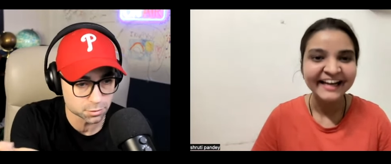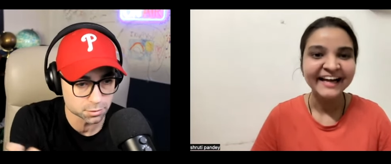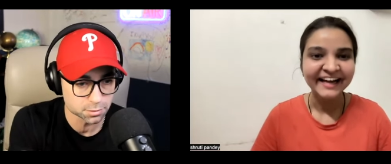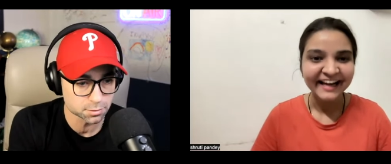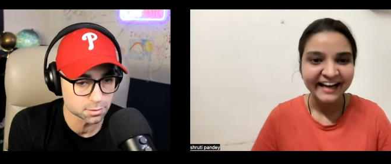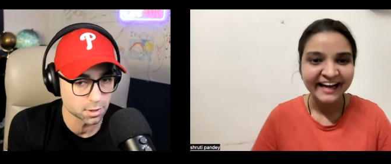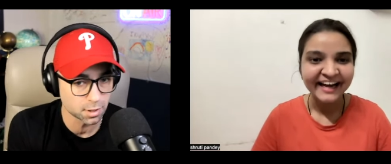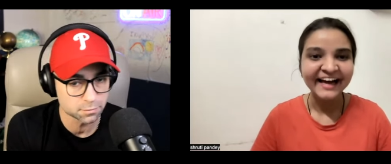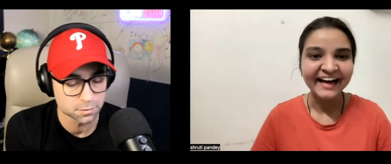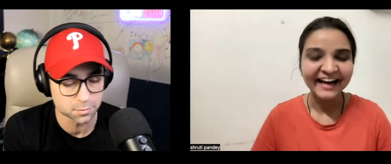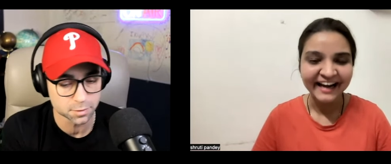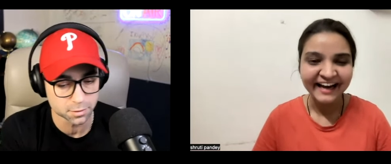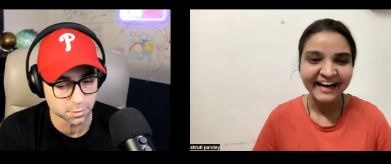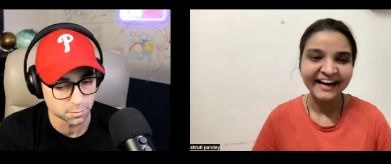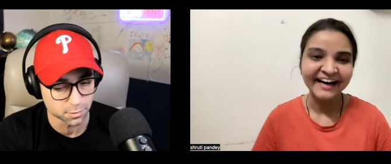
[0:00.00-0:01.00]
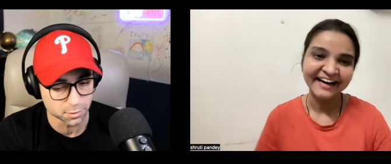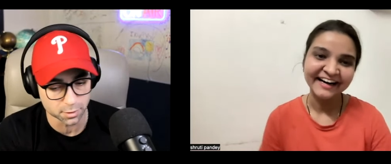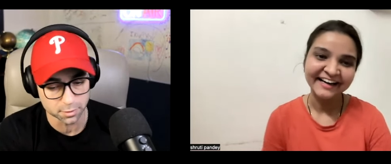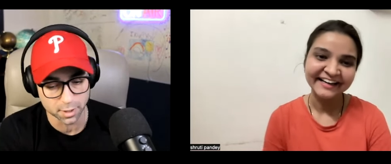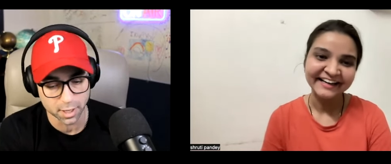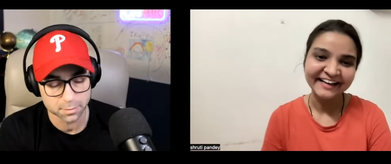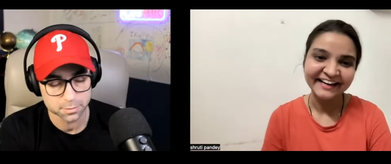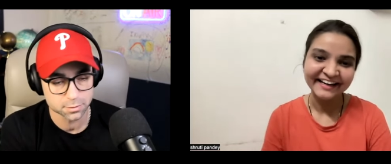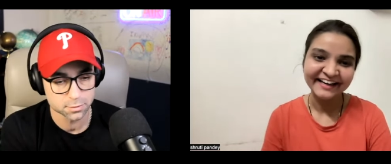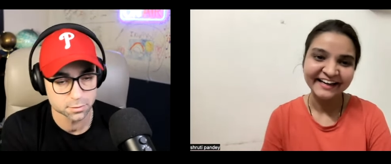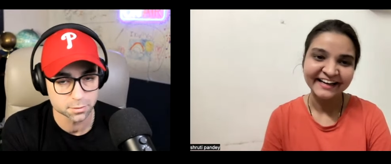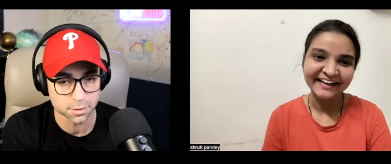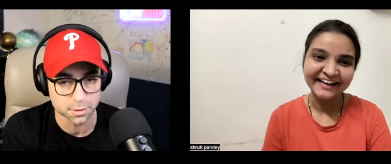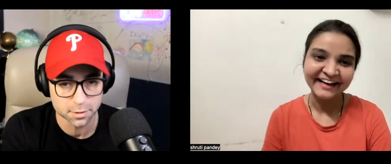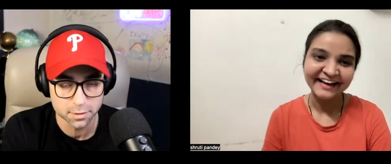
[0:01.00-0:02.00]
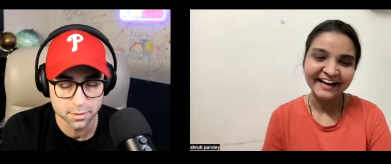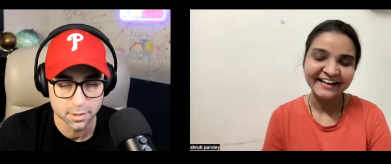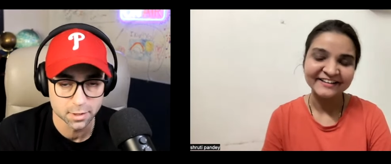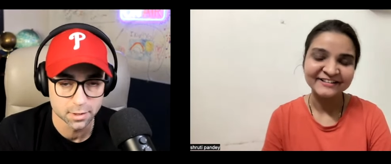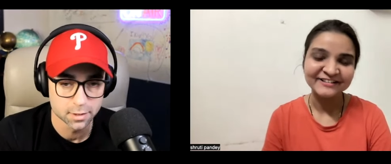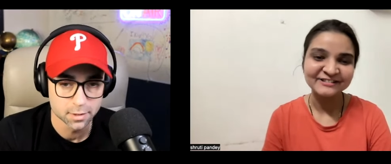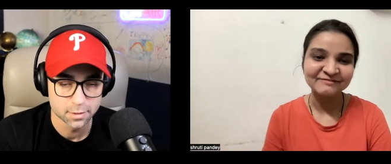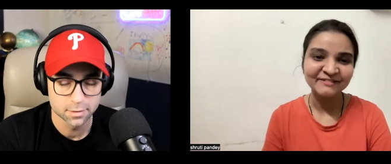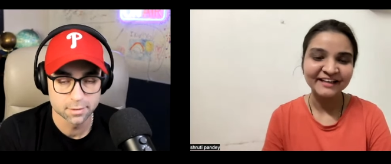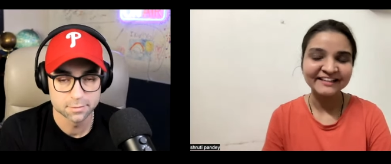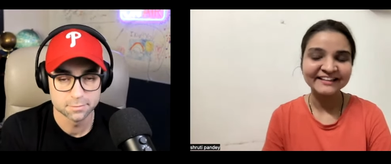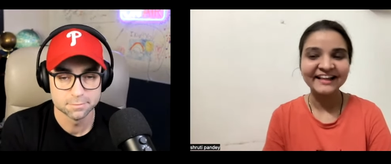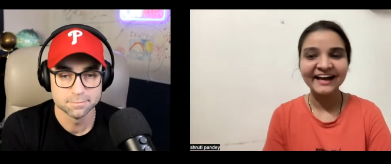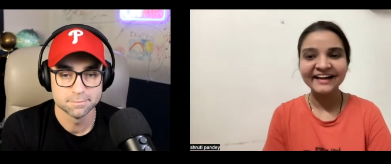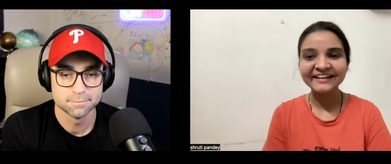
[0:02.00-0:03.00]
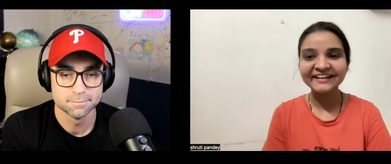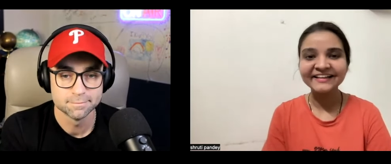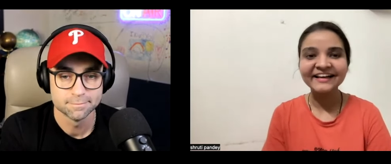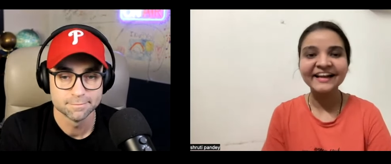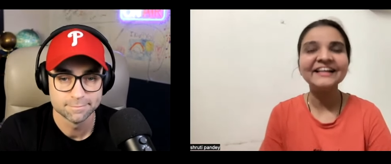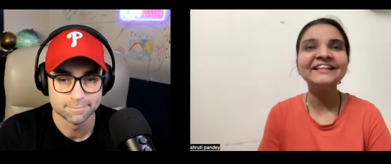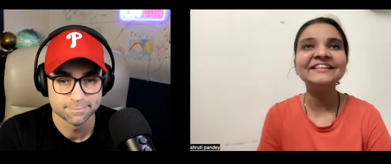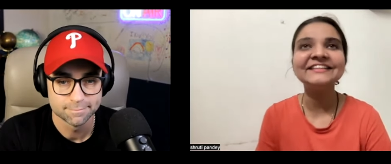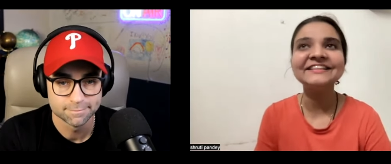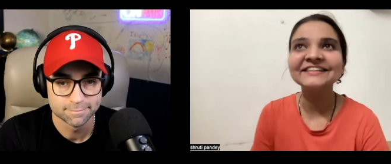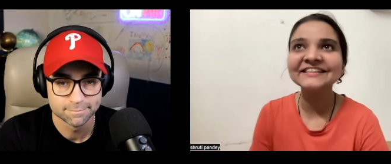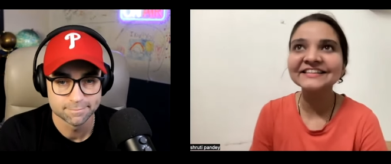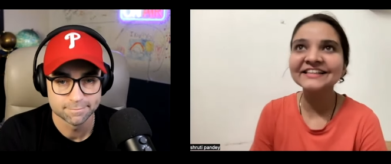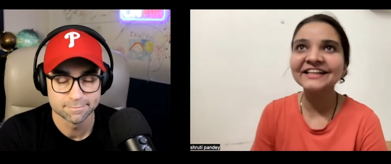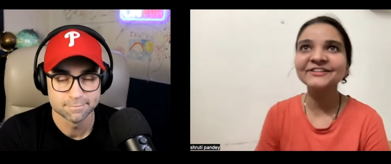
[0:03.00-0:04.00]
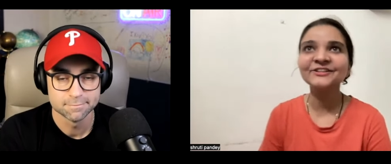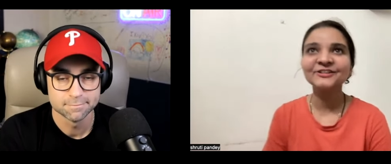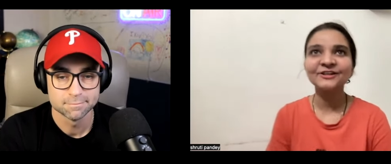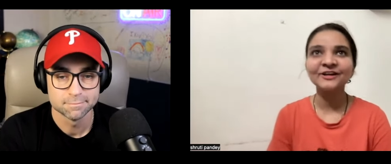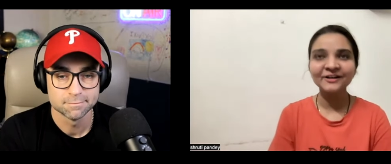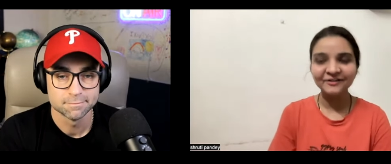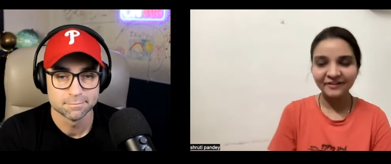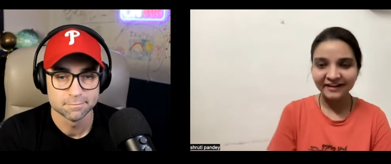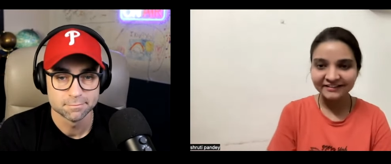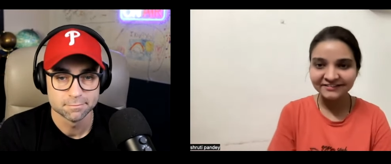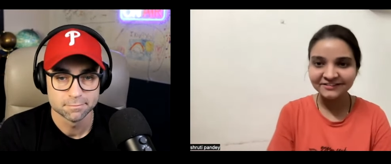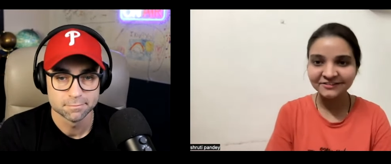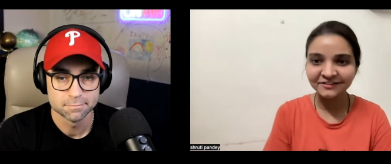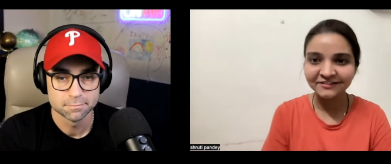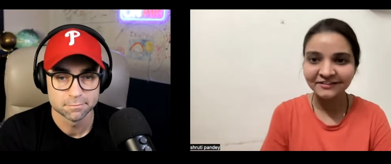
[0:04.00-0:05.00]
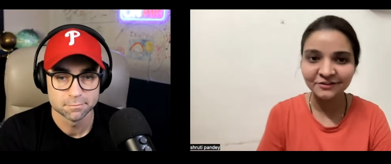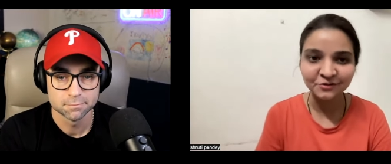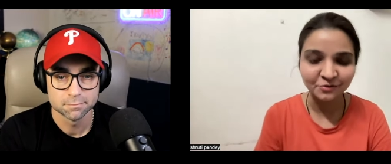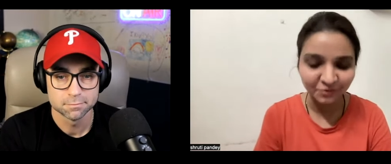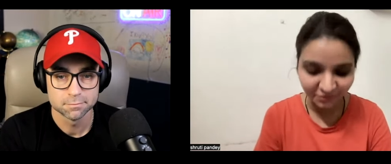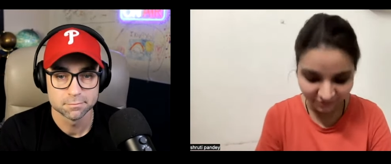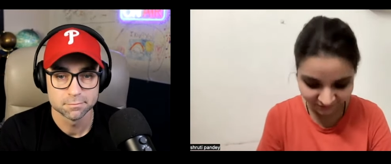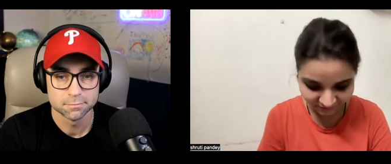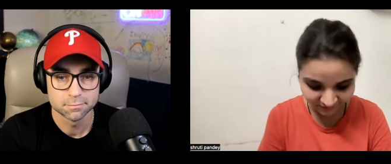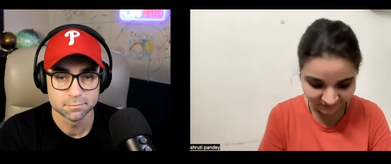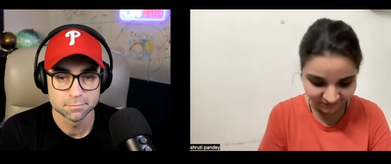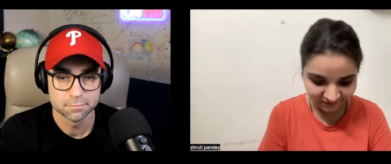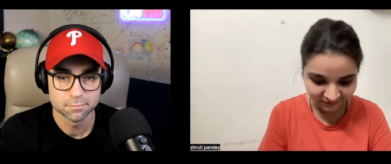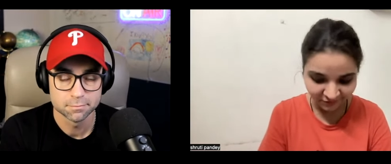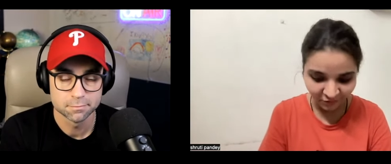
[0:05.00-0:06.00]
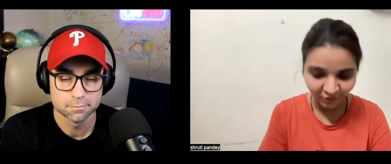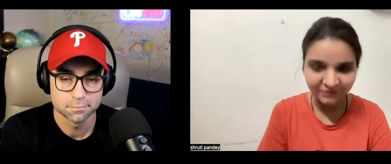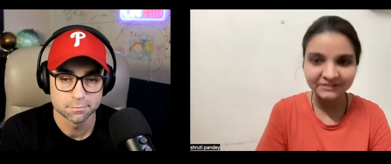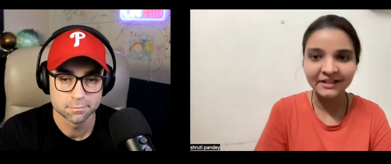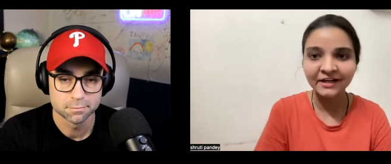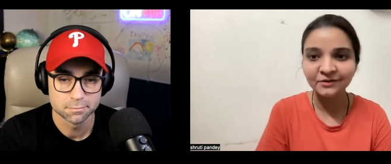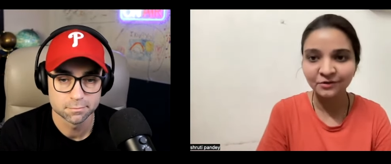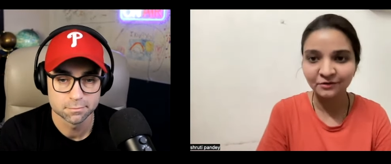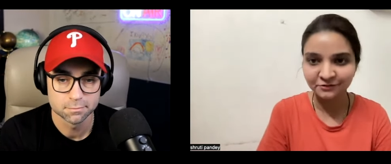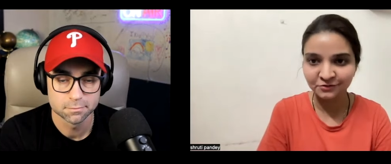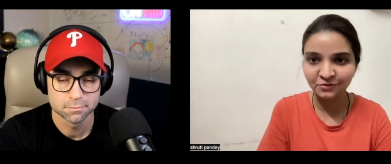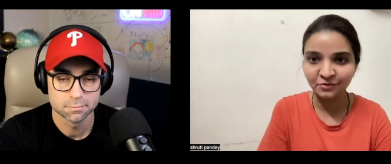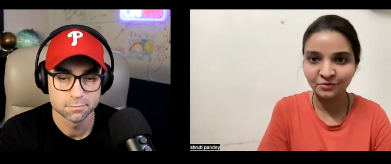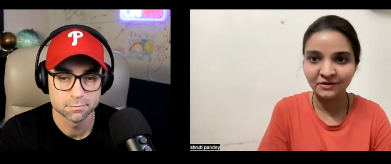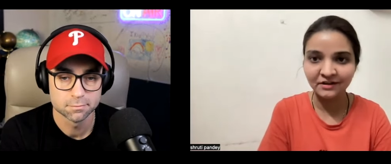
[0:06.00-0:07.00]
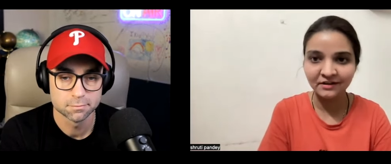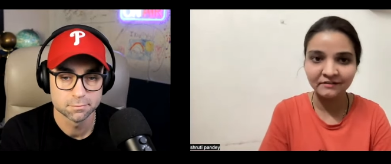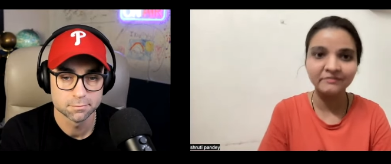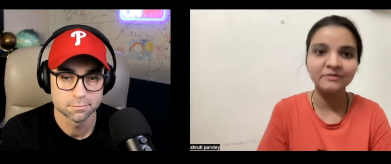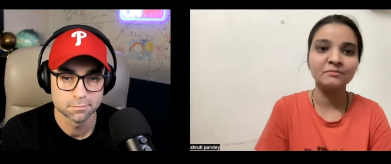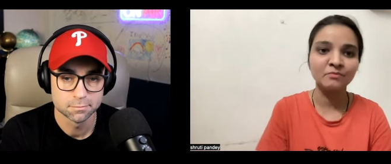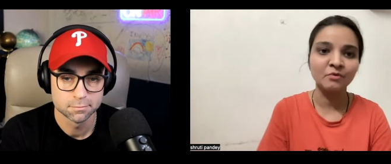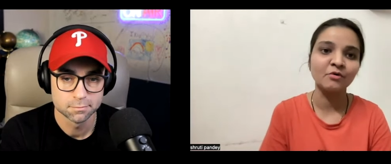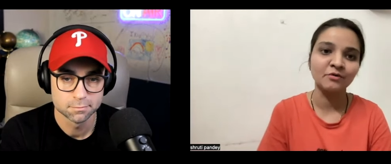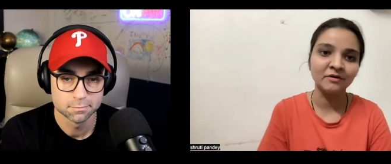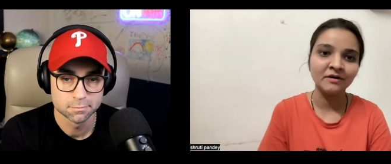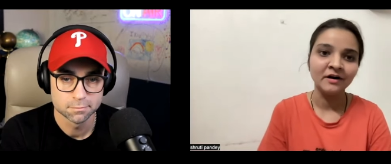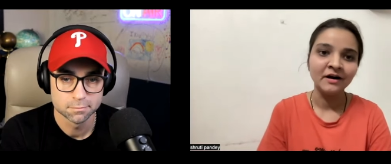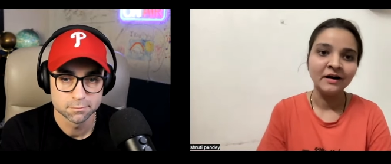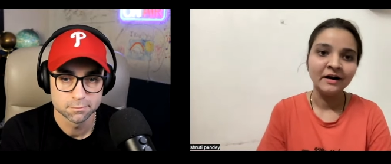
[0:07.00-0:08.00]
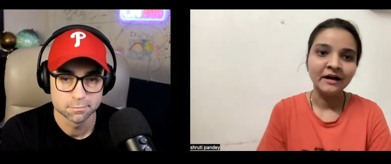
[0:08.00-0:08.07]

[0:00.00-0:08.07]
Speaker 1: she would love to meet you and be on. Absolutely.
Speaker 2: I respect that, and it's such a great journey to hear your side of story even more